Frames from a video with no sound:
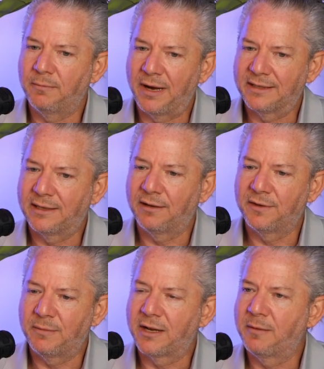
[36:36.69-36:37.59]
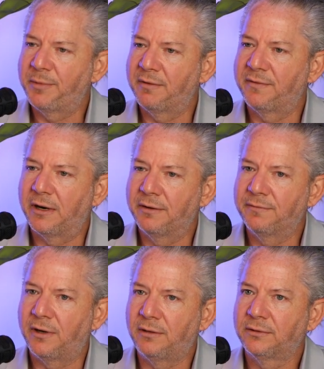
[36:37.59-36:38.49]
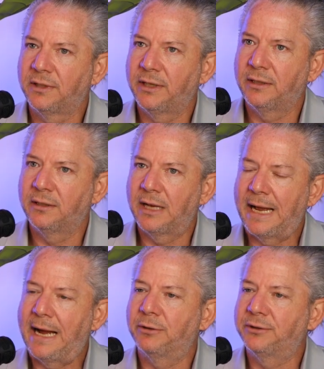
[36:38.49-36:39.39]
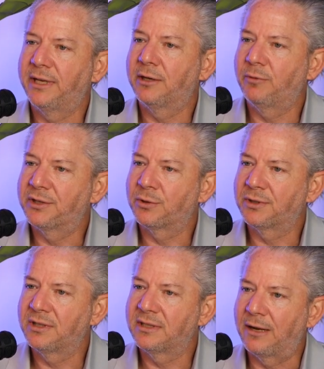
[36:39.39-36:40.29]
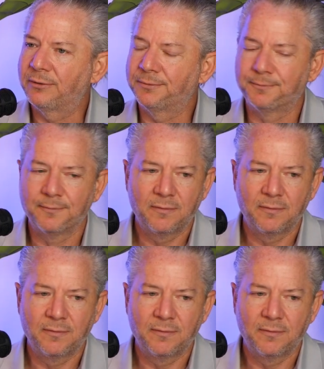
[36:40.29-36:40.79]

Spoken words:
myself and my company are very involved in how to get resources out.